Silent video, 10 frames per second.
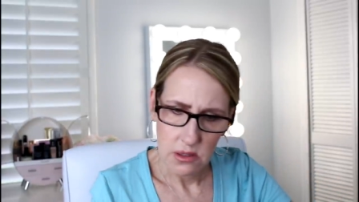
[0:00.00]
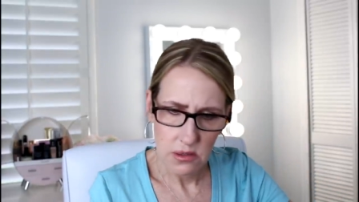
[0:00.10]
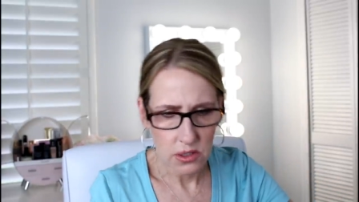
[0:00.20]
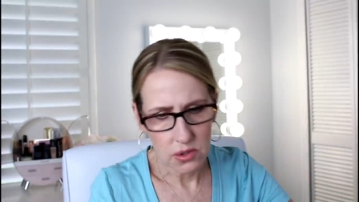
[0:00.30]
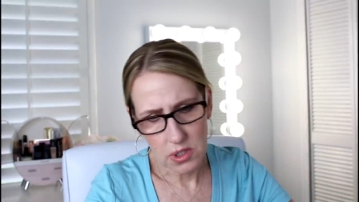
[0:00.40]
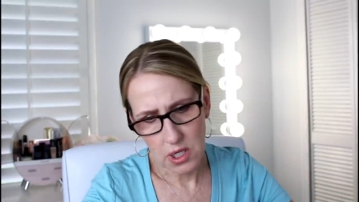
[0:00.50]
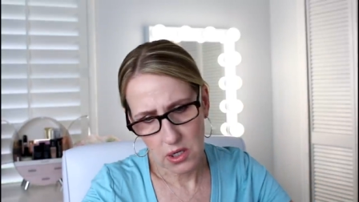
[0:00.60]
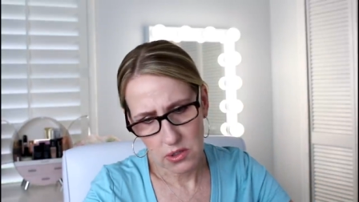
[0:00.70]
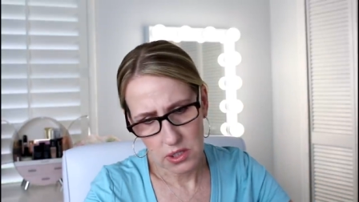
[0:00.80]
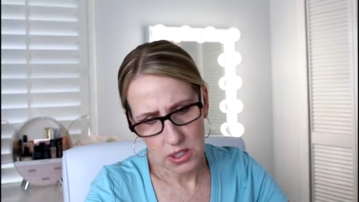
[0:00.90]
there's a little
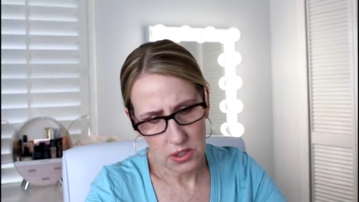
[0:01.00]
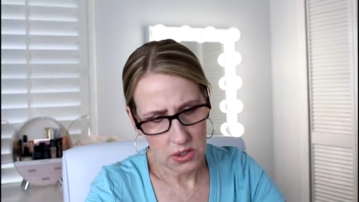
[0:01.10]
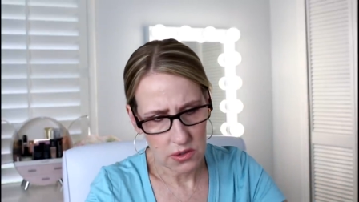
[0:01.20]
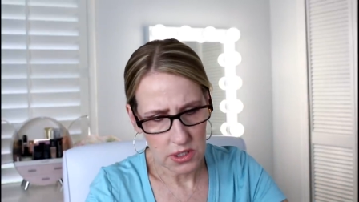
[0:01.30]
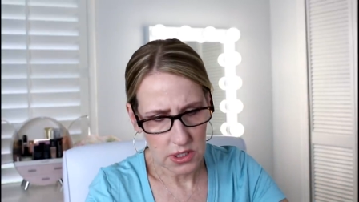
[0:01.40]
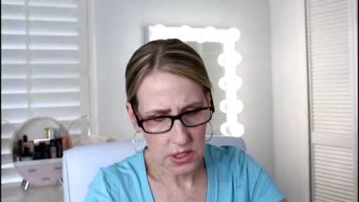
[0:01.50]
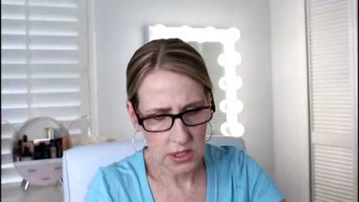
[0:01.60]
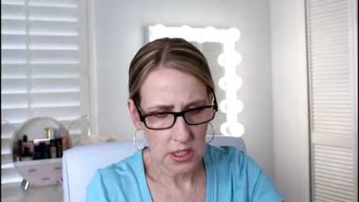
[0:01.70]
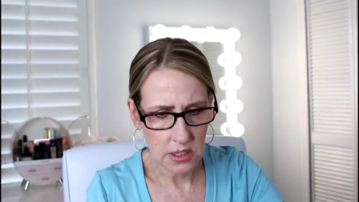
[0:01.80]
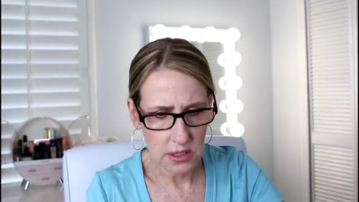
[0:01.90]
card here that
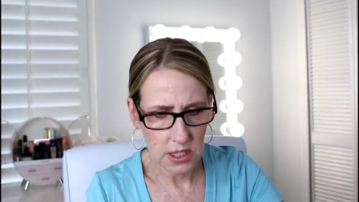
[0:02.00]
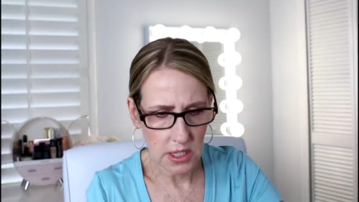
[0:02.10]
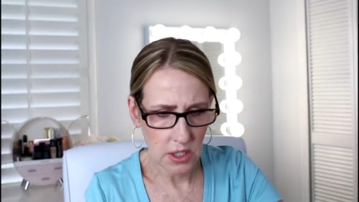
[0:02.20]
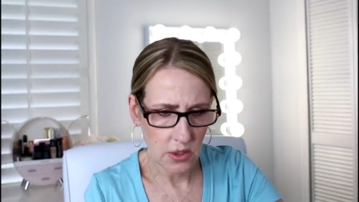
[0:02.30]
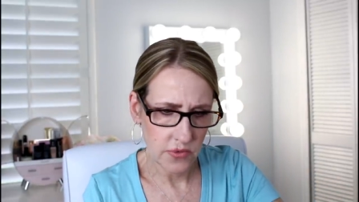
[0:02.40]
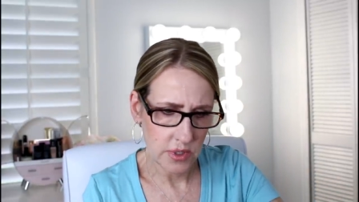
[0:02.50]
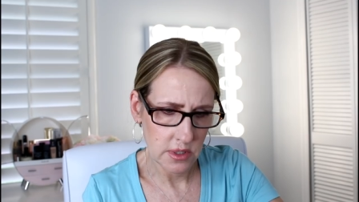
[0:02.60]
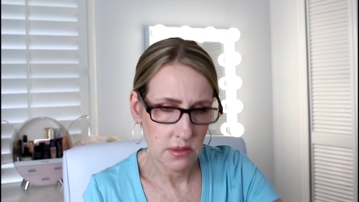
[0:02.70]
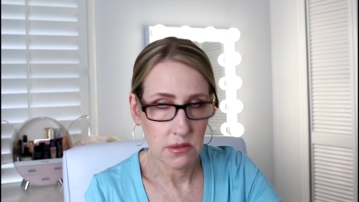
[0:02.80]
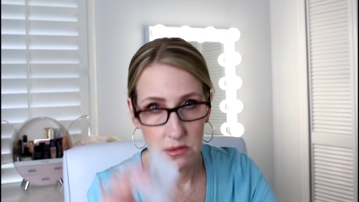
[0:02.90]
says how to take care of
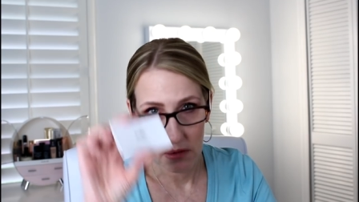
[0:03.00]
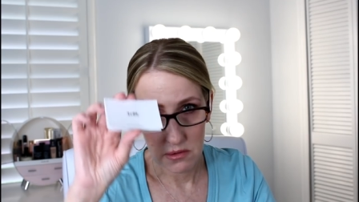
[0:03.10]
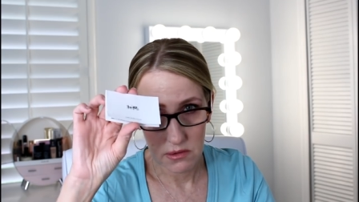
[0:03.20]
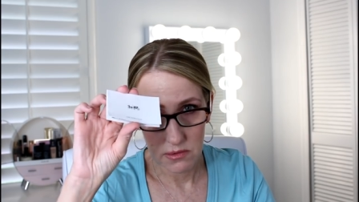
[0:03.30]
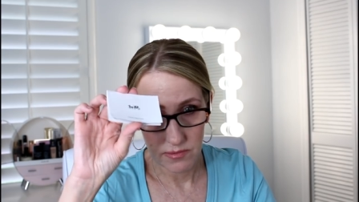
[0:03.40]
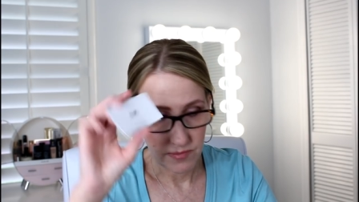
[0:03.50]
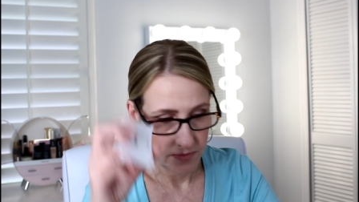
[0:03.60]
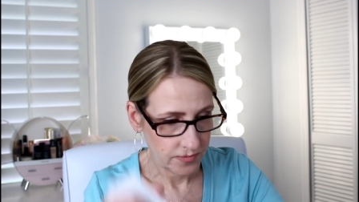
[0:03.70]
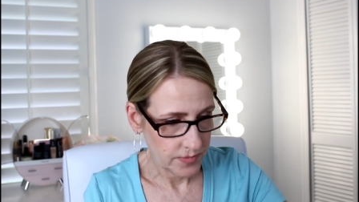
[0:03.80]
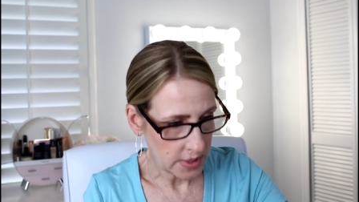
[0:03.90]
it.
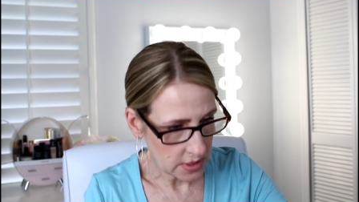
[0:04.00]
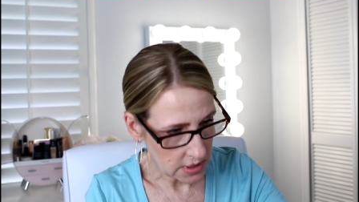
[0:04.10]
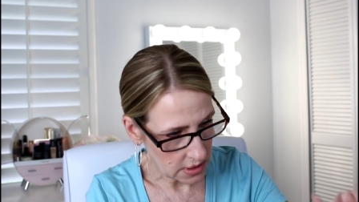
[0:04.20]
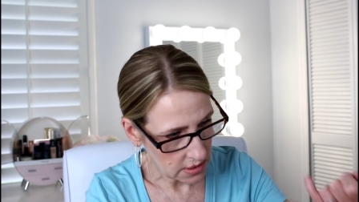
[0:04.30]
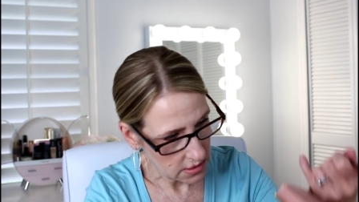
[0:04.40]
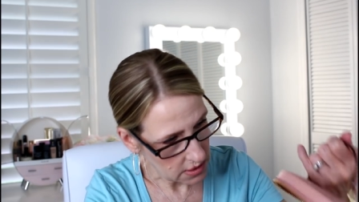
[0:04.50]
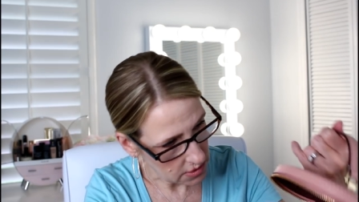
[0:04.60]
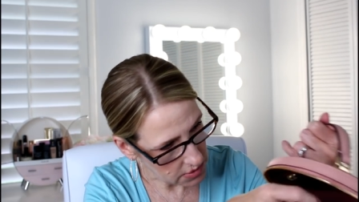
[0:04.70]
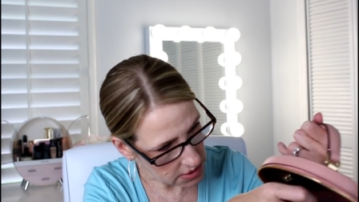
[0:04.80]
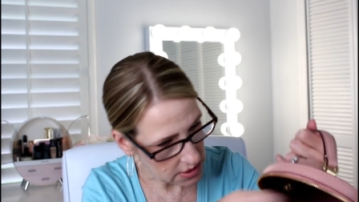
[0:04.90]
That's in,
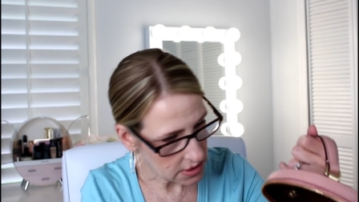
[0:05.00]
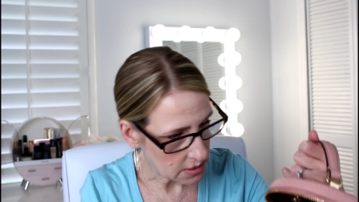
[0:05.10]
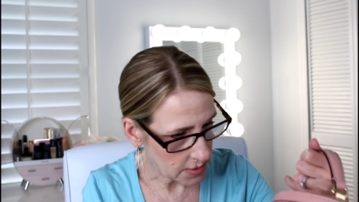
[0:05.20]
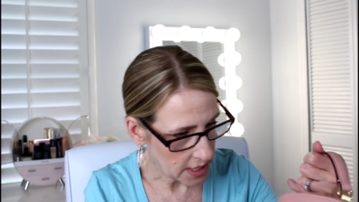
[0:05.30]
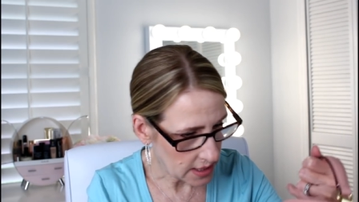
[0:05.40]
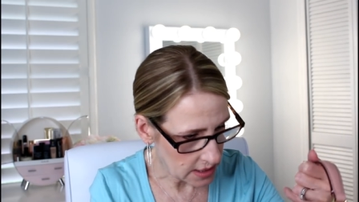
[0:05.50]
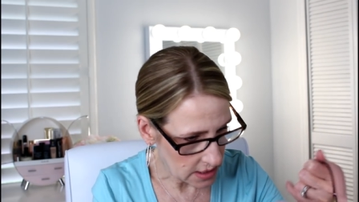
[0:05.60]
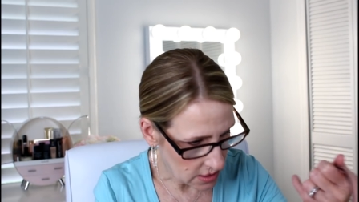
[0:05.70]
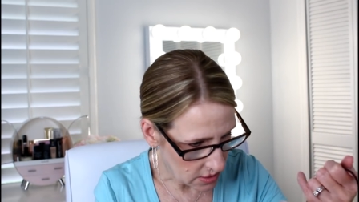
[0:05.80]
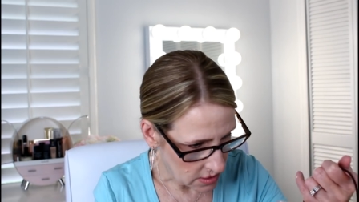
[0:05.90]
that was in this little
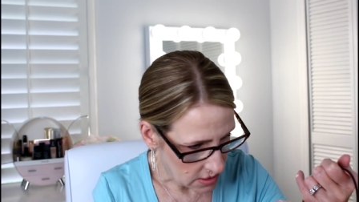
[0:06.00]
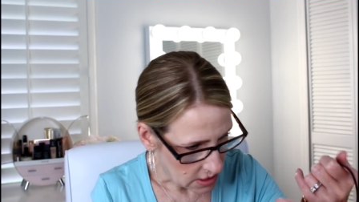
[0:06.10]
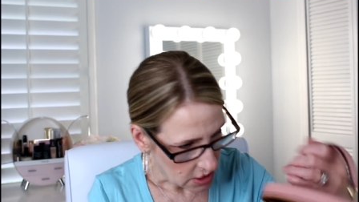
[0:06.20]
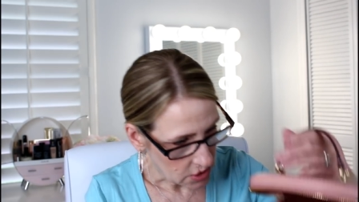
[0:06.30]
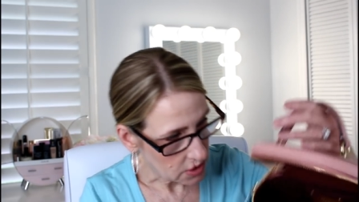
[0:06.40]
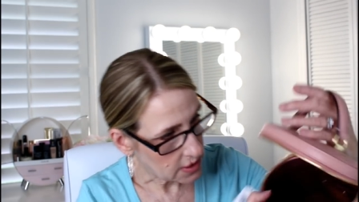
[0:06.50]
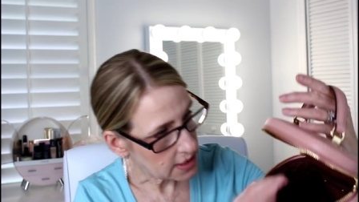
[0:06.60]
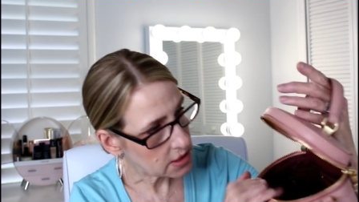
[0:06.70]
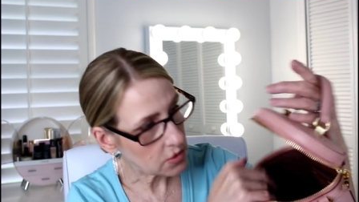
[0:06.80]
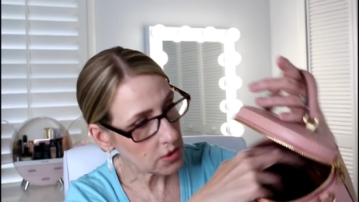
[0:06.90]
pocket here. So
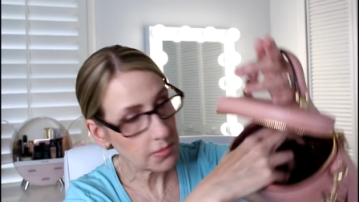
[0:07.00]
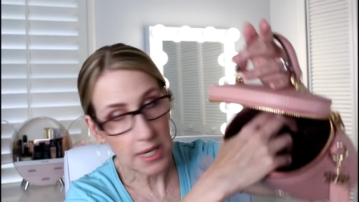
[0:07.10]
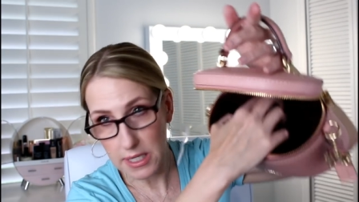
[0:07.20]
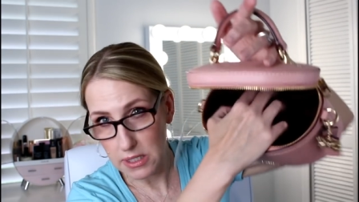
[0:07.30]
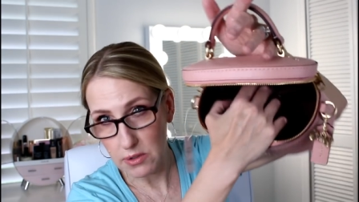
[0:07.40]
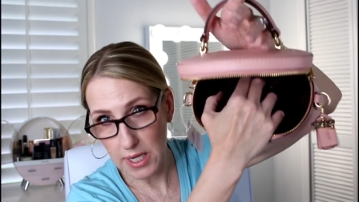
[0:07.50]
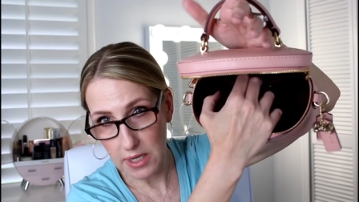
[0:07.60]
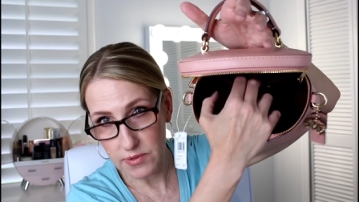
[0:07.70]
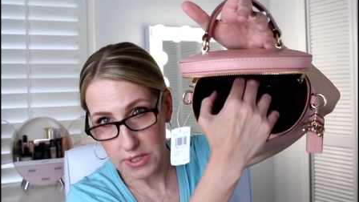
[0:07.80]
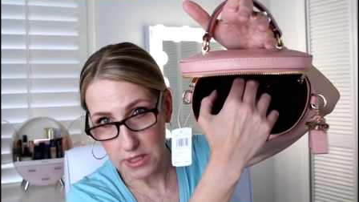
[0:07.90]
that's the only pocket you
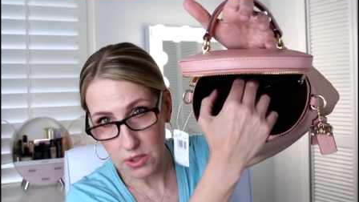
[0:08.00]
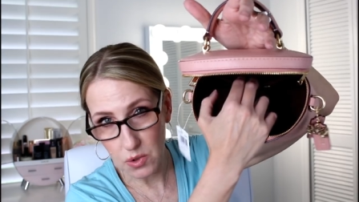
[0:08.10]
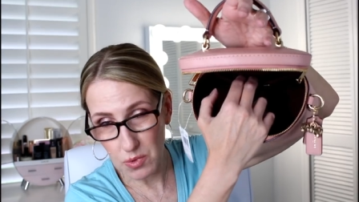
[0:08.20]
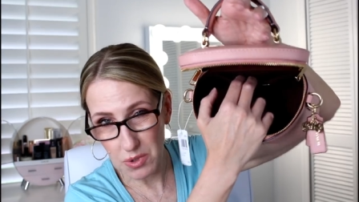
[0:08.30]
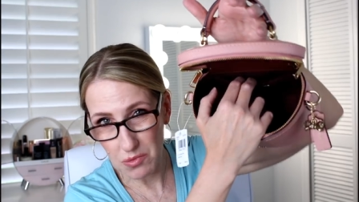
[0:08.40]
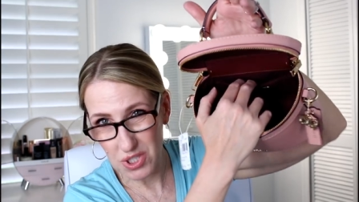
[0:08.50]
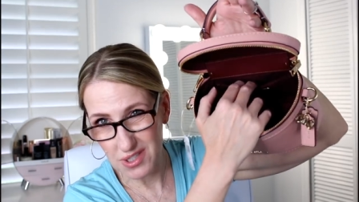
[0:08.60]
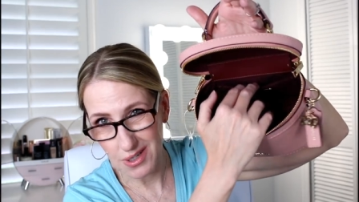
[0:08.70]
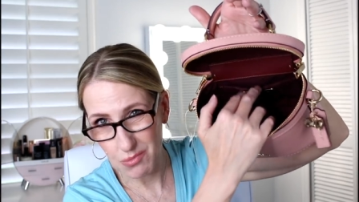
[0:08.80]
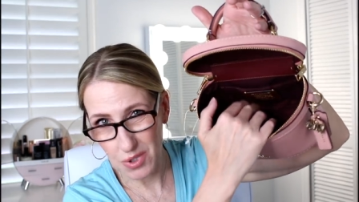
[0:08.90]
have is that little one,
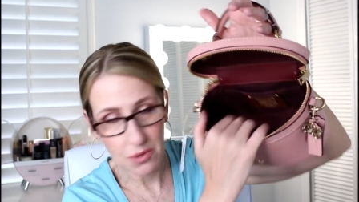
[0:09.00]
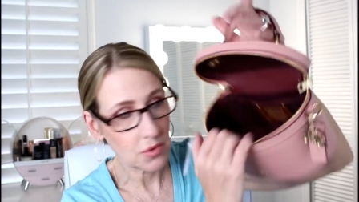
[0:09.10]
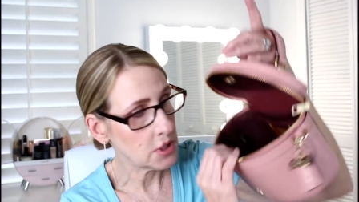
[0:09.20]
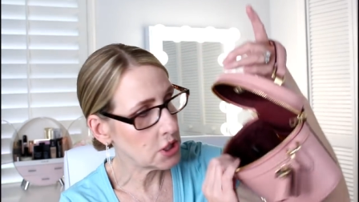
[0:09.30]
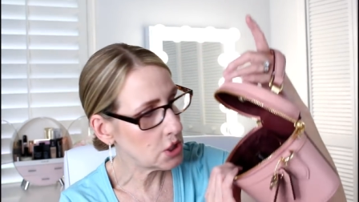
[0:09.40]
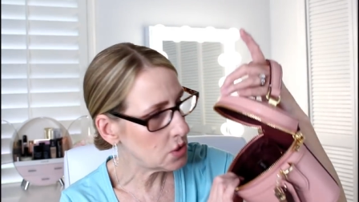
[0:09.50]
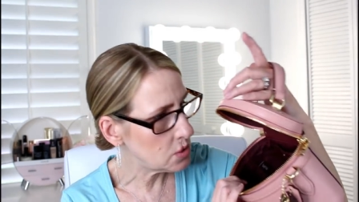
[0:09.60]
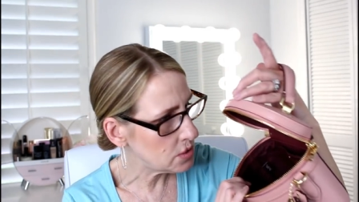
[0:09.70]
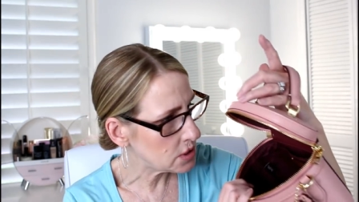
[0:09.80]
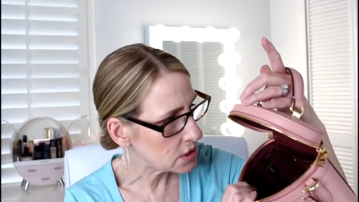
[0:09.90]
which I probably wouldn't
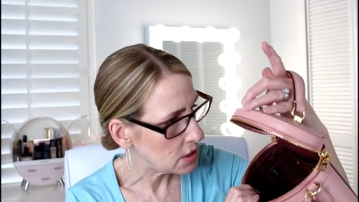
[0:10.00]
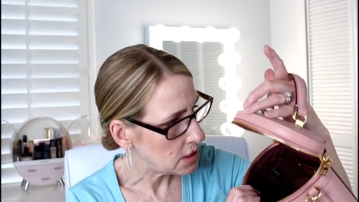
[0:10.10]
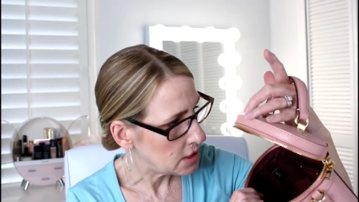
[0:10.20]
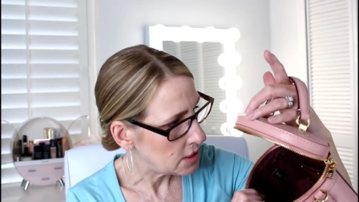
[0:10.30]
use.